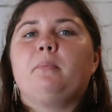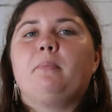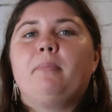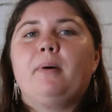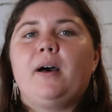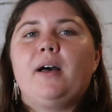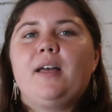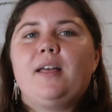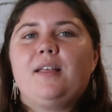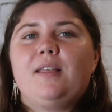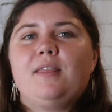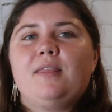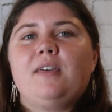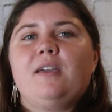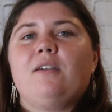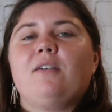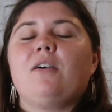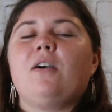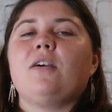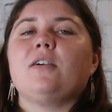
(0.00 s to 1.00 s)
but
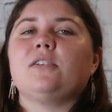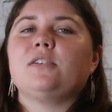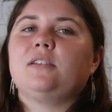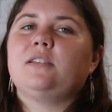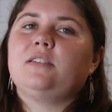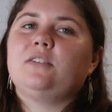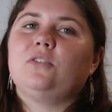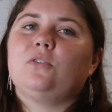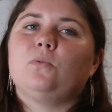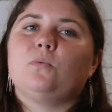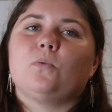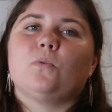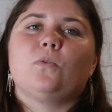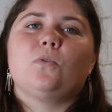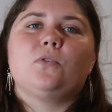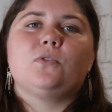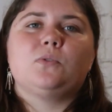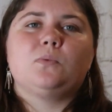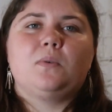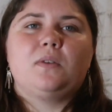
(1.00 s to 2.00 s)
there are still
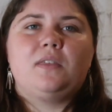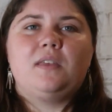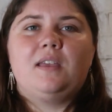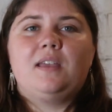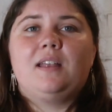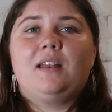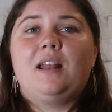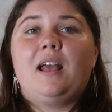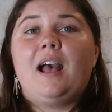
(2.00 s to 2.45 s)
rules within